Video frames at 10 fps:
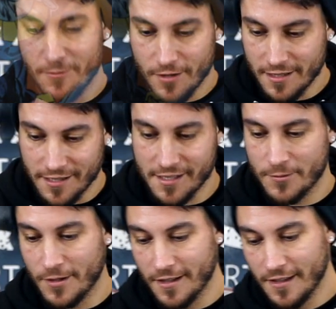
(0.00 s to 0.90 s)
one and this
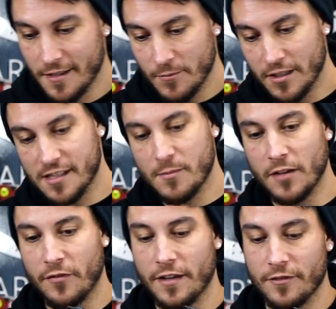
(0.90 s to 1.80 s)
one. But this is
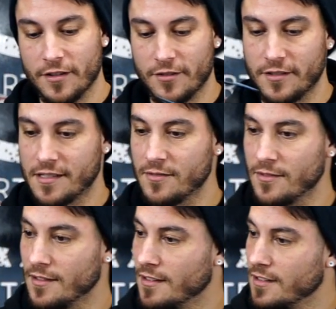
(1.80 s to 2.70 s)
my favorite though. This
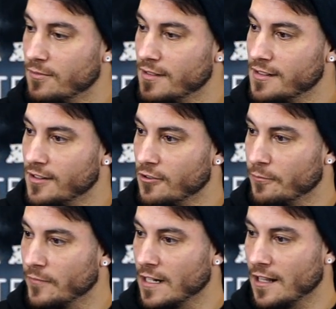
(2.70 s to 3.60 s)
one is dope.
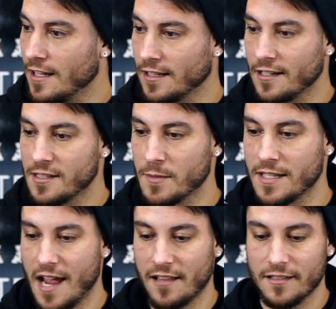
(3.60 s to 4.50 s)
And I like that it's
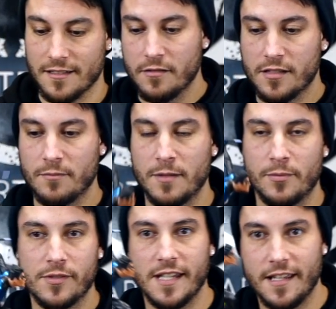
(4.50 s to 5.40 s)
metallic. Some
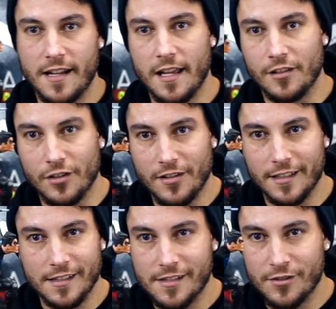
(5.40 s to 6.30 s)
people say that I look
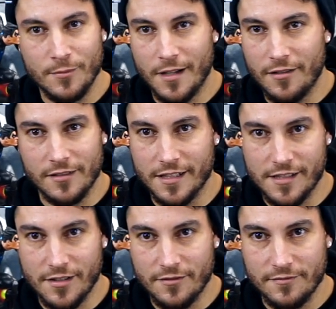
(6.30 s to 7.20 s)
like this dude, but I don't think so.